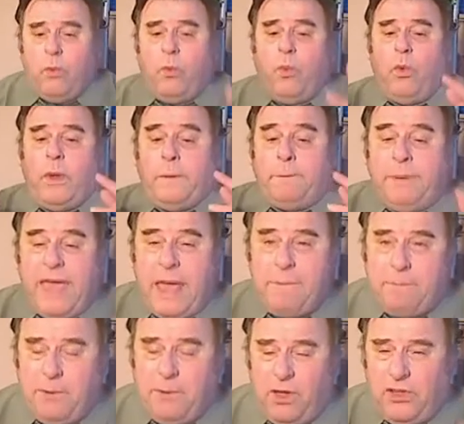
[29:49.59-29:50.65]
When
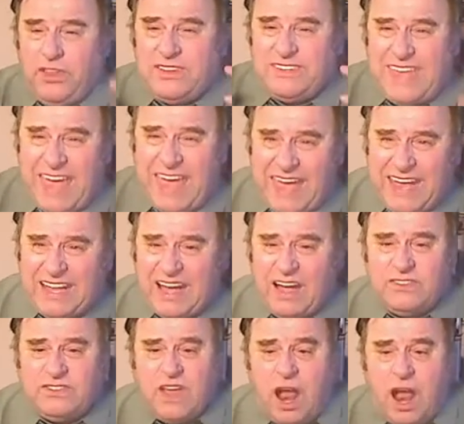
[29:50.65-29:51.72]
people take
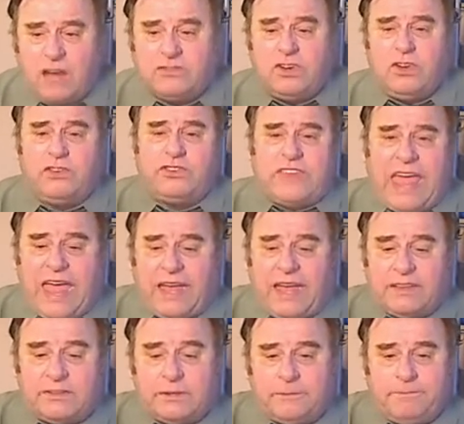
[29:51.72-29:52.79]
a doctrinal
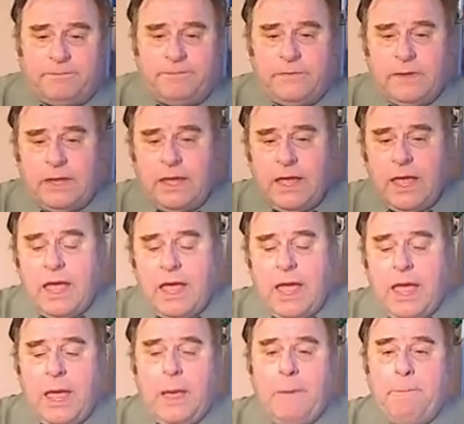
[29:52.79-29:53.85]
stand
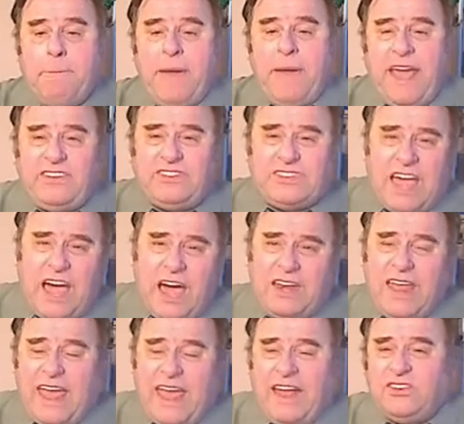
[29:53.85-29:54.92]
based
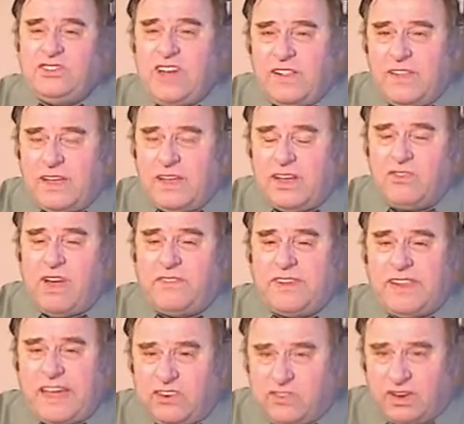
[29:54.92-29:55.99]
on angelic
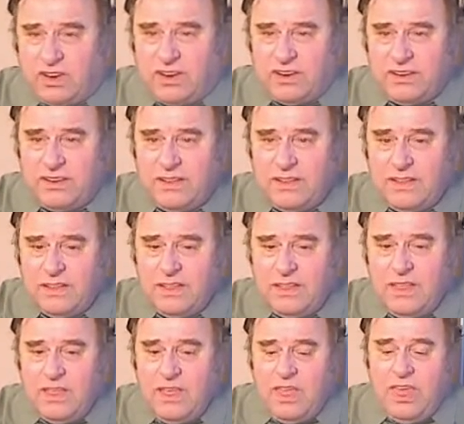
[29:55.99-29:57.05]
revelation,
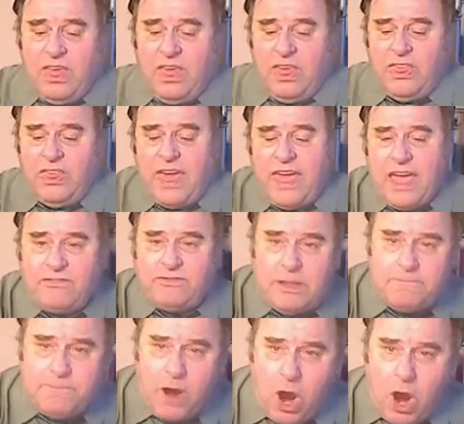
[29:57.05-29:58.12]
they have
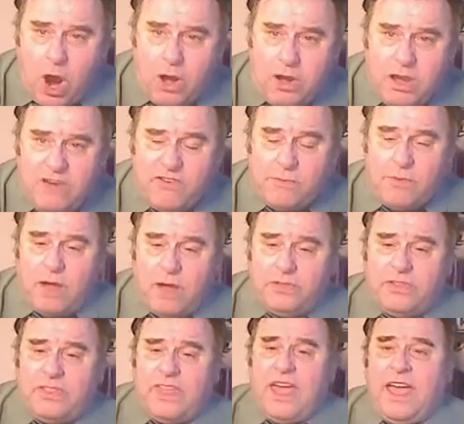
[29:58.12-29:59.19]
departed from
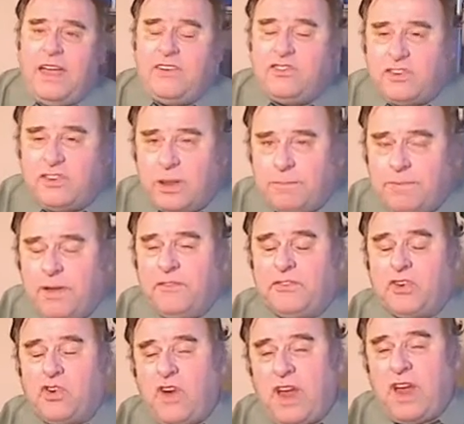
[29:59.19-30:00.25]
under the headship
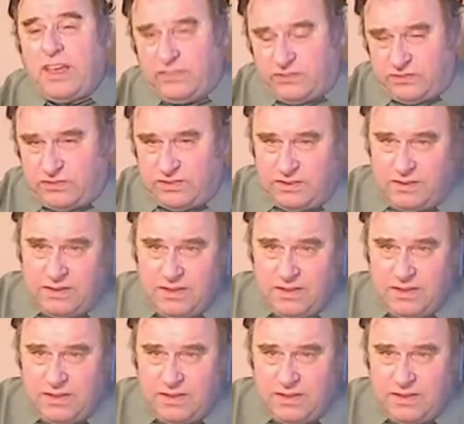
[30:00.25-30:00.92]
of Christ.